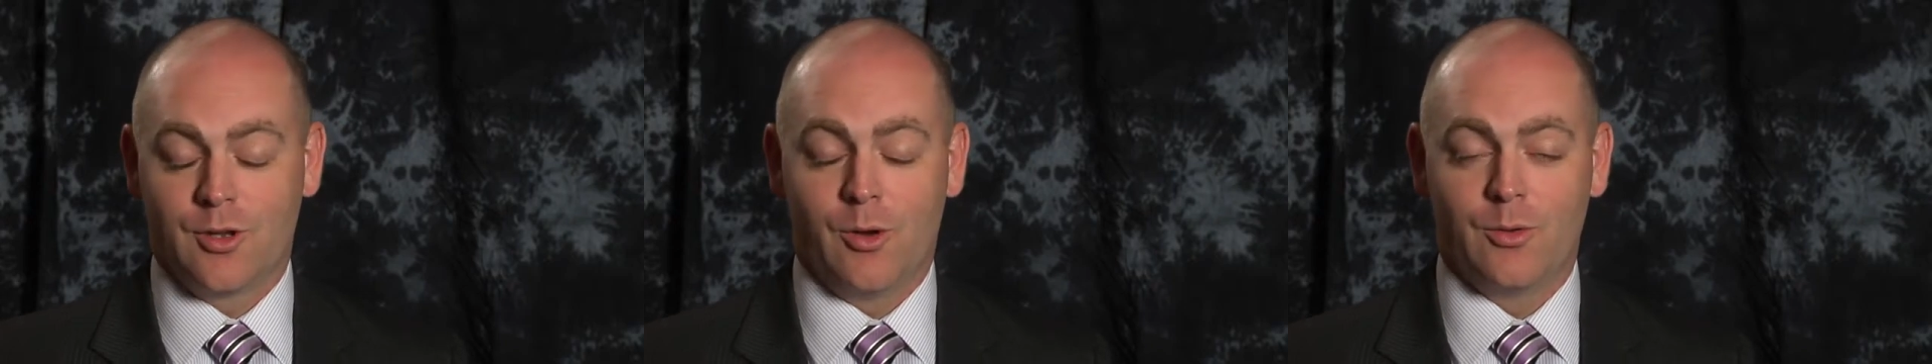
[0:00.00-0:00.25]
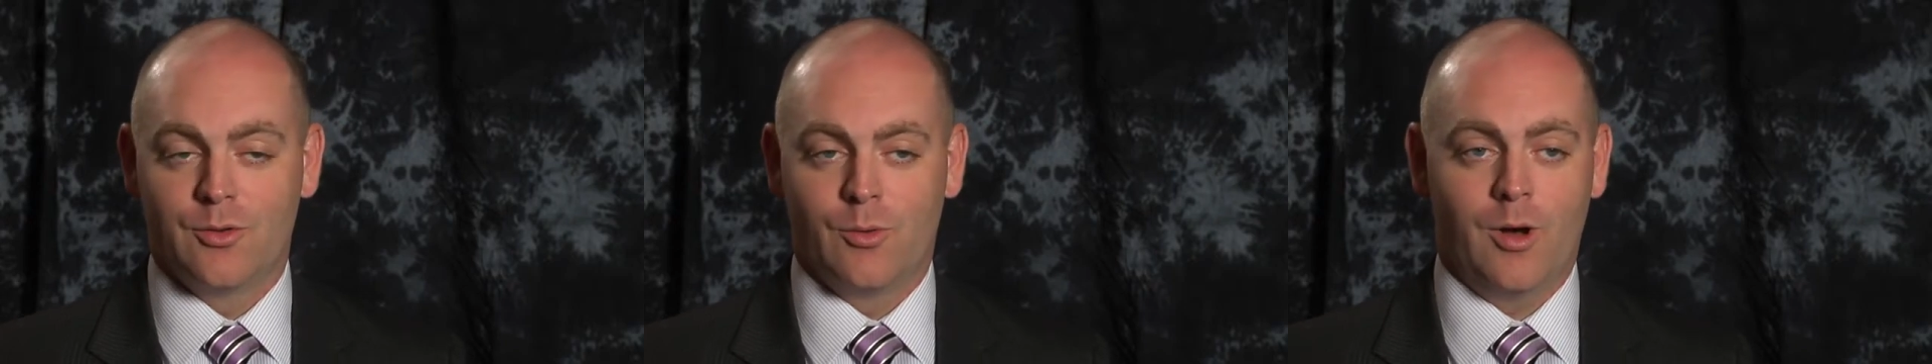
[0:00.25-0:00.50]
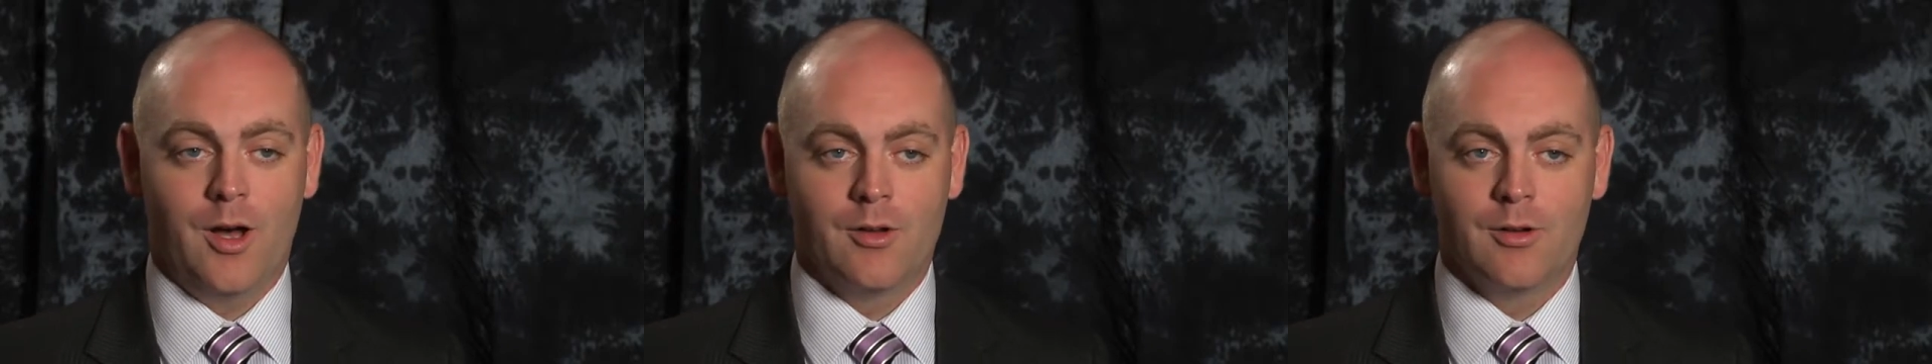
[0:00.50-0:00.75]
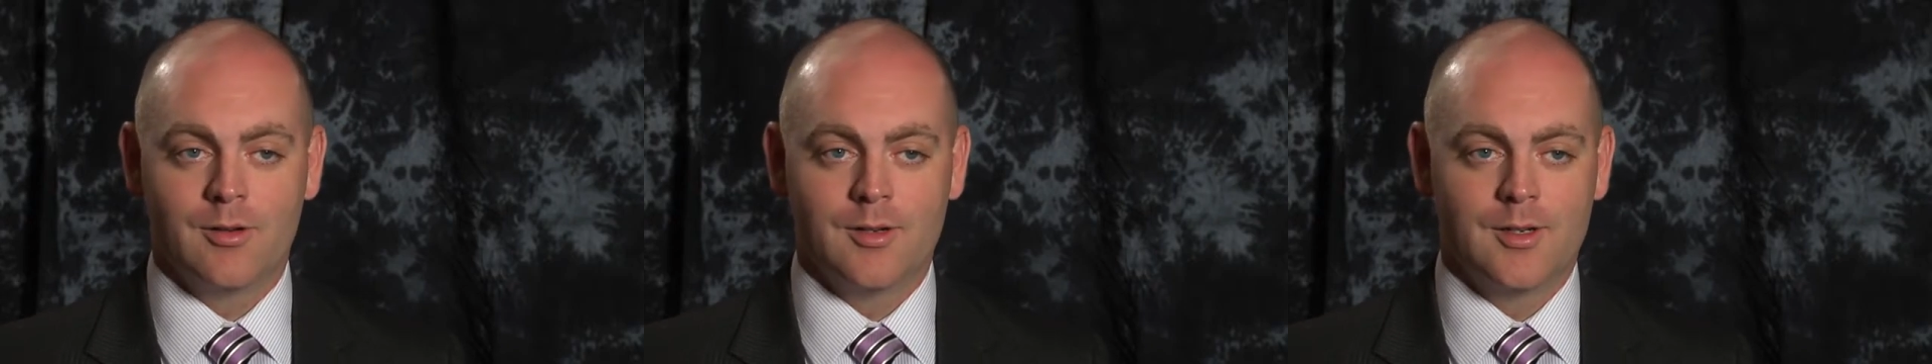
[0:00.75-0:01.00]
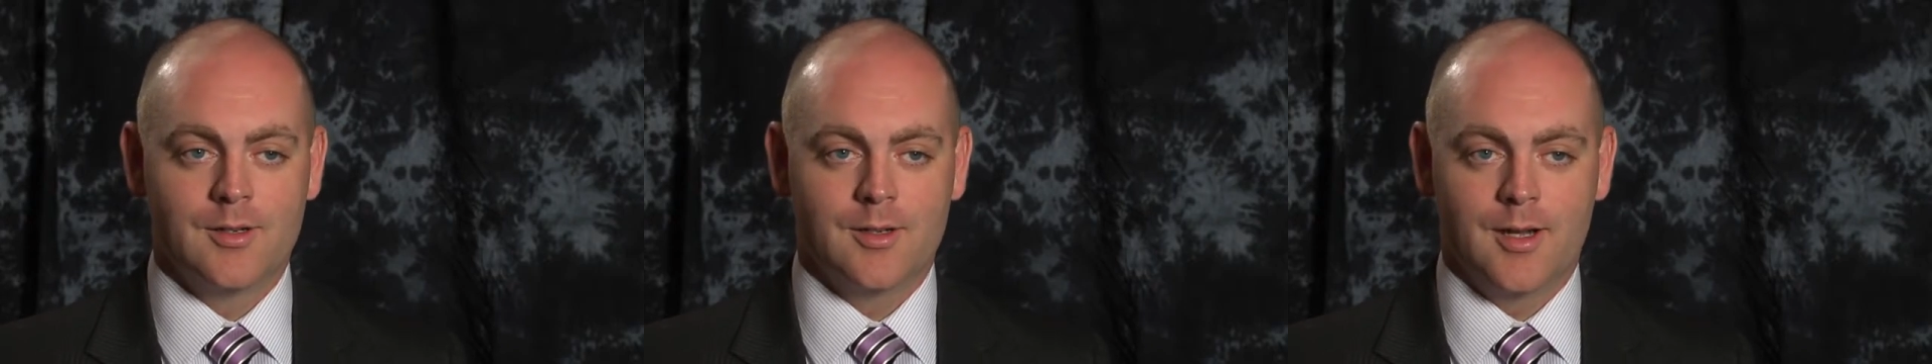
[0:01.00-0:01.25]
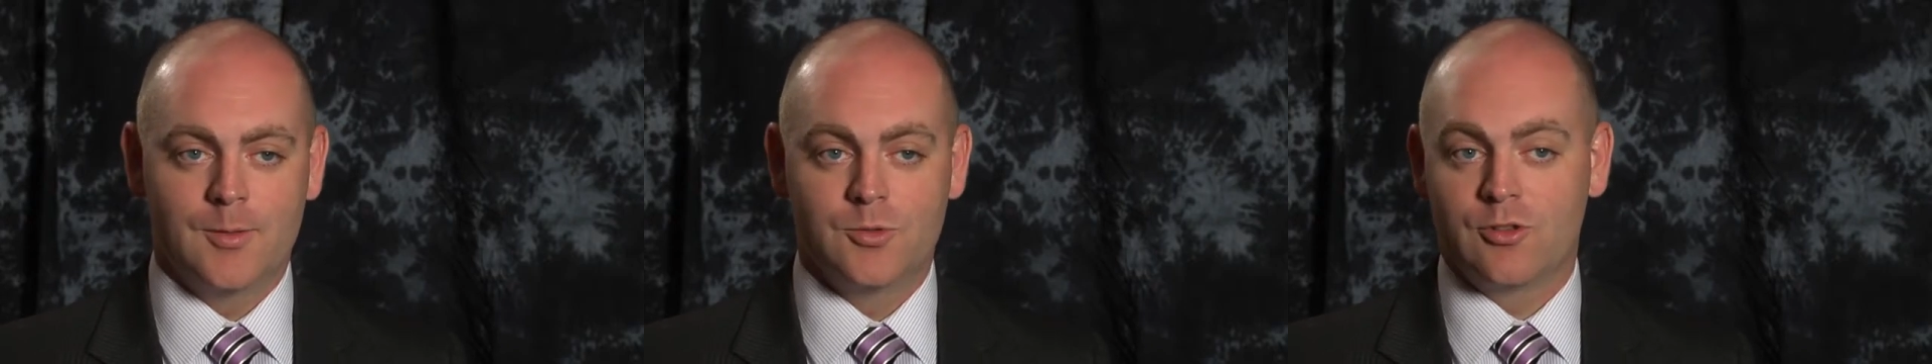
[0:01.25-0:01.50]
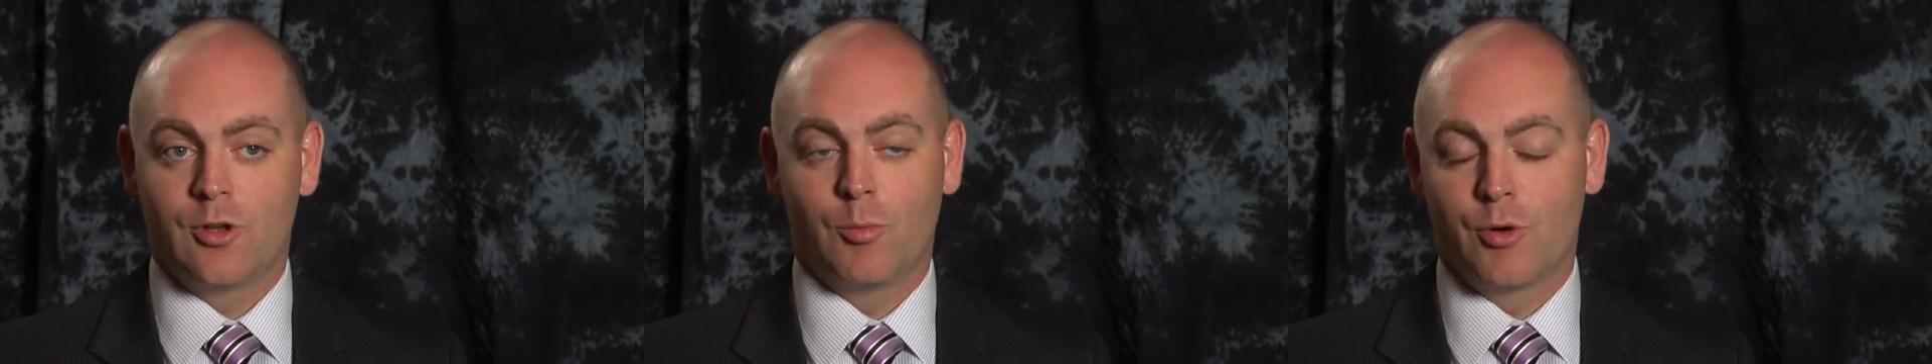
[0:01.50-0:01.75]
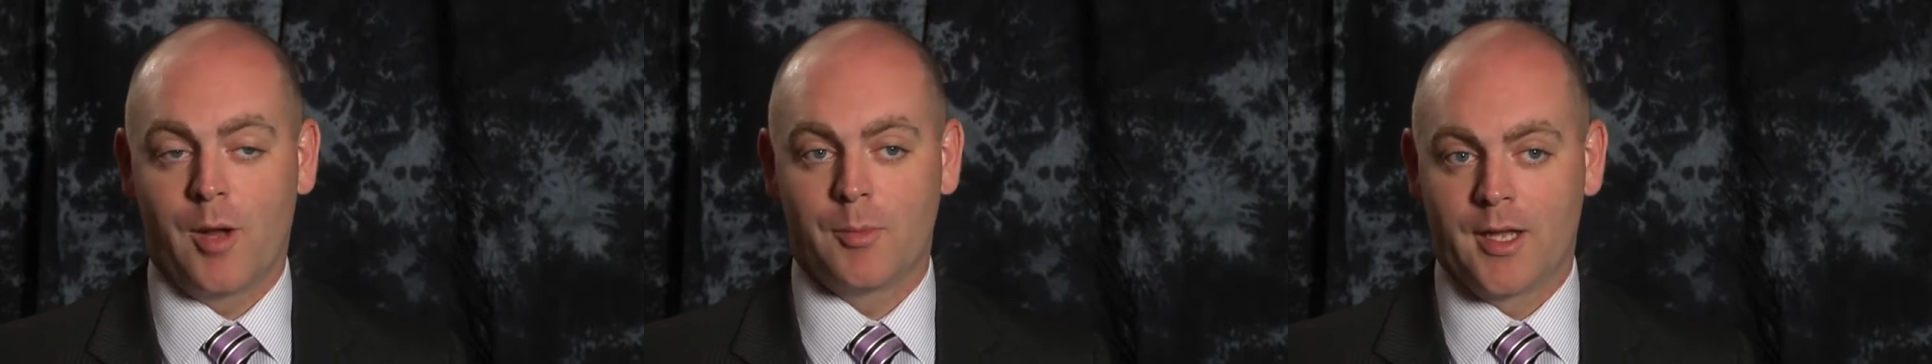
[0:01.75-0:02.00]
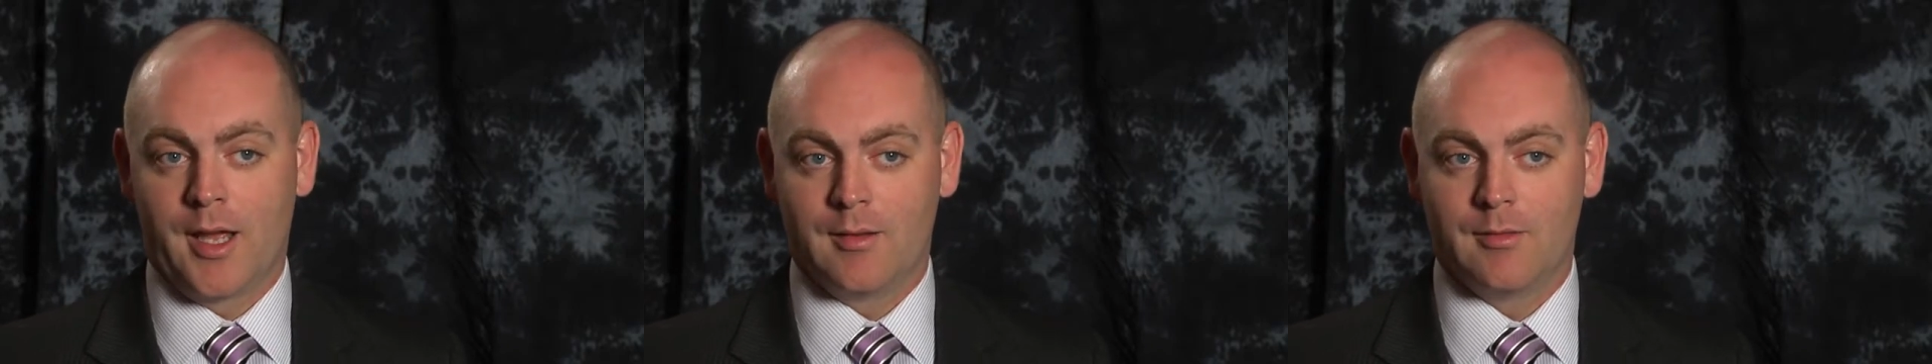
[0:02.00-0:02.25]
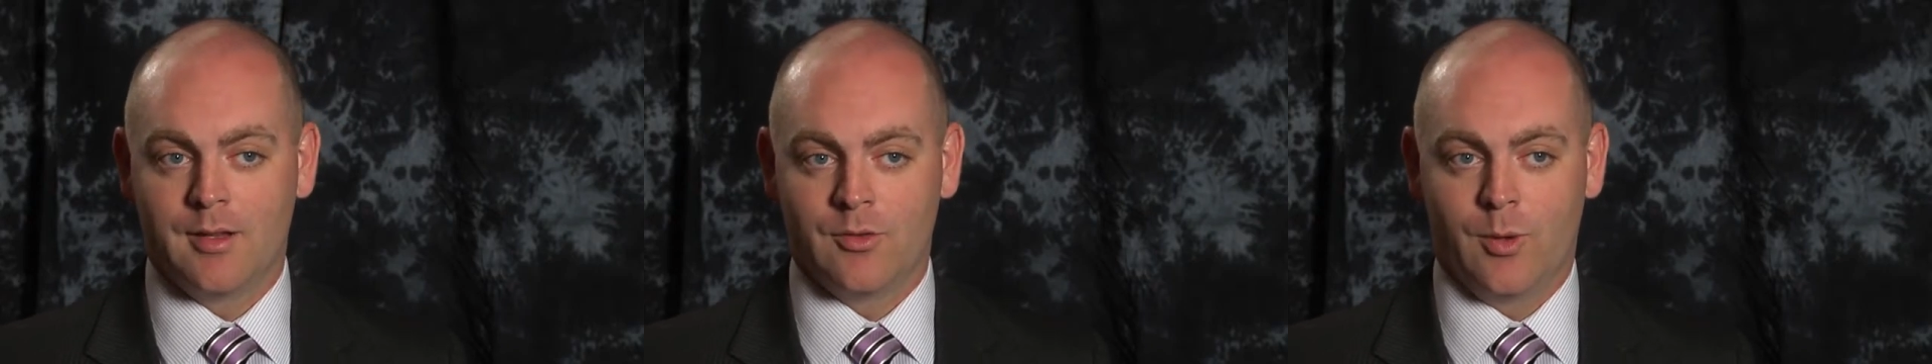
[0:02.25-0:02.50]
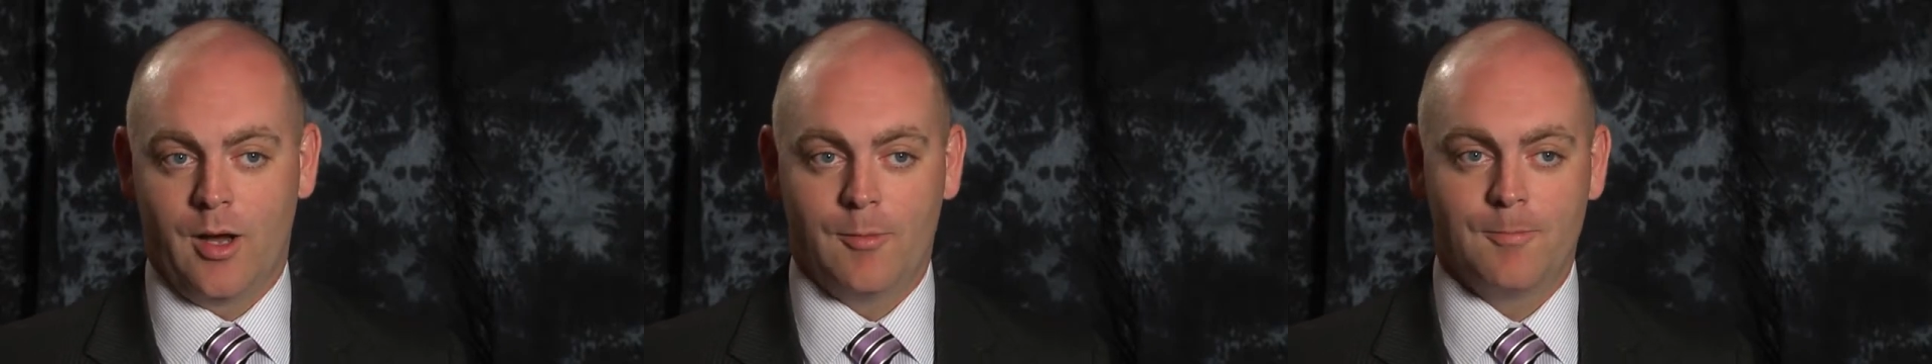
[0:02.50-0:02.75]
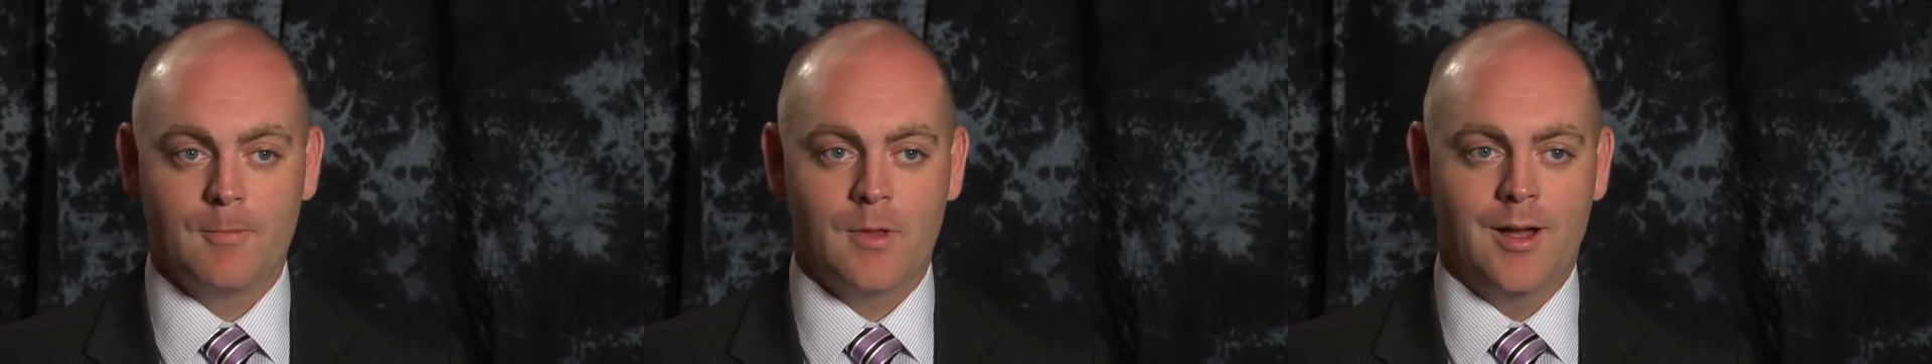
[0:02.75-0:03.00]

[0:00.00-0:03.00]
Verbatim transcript: you go into the water, um, just don't propagate as well.